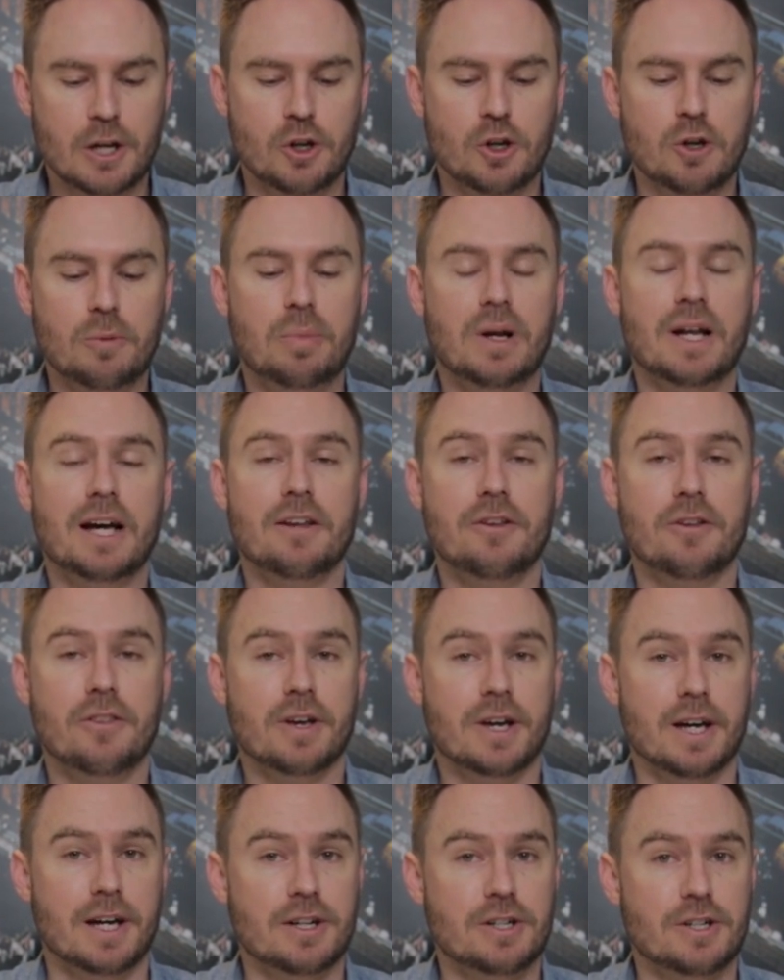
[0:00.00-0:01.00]
you apply through
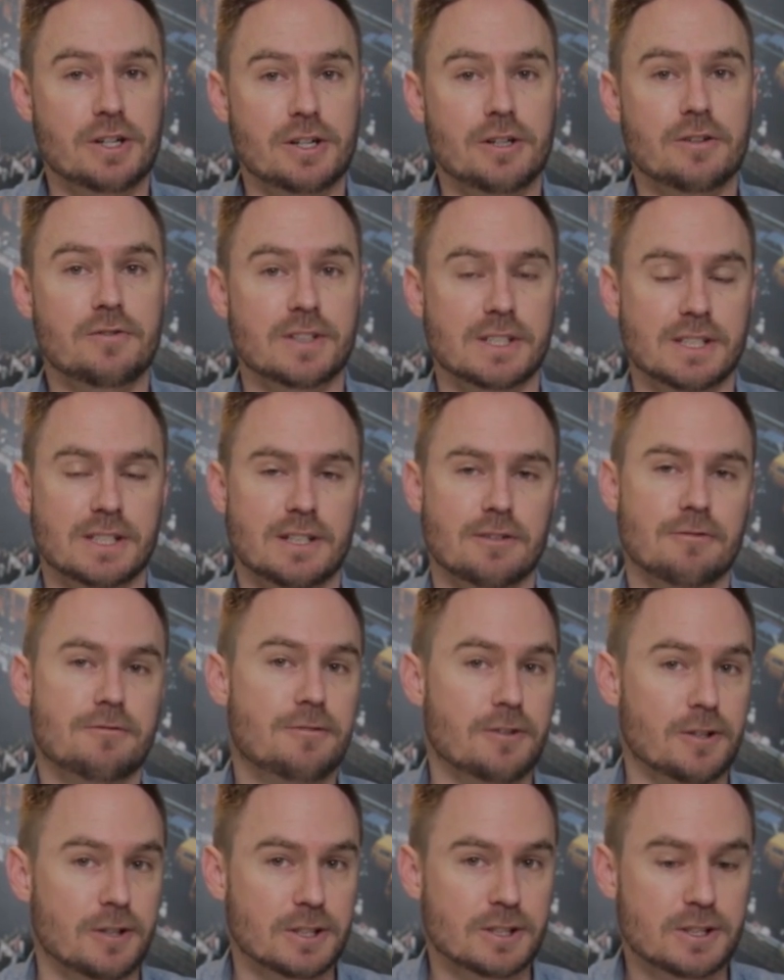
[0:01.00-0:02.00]
the country you're visiting
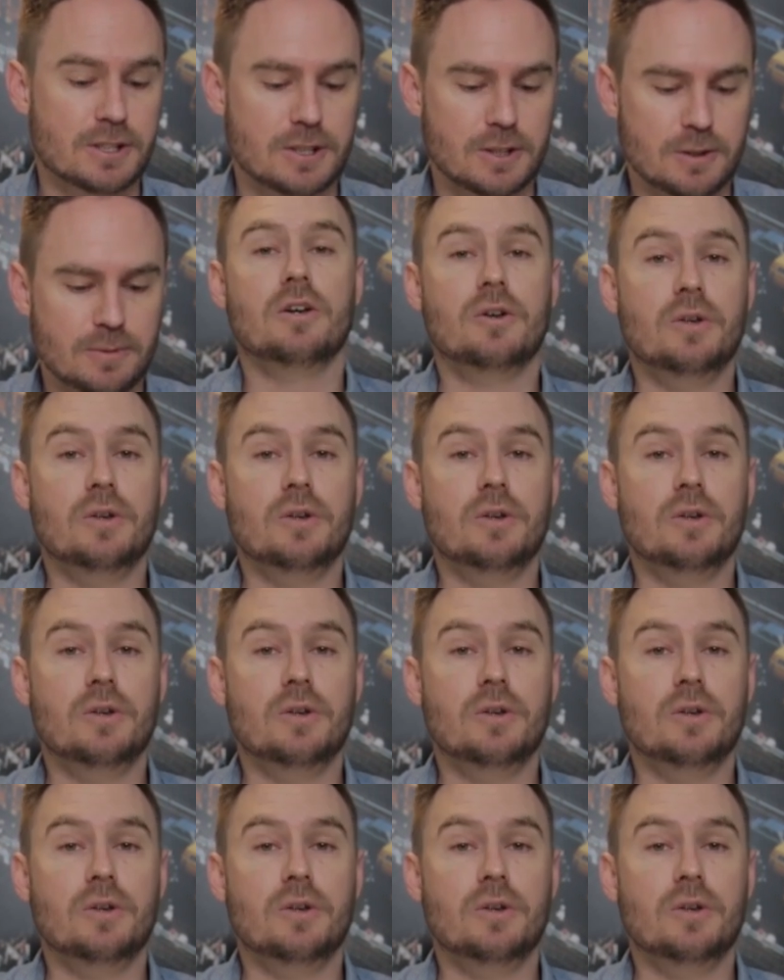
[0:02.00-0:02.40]
first.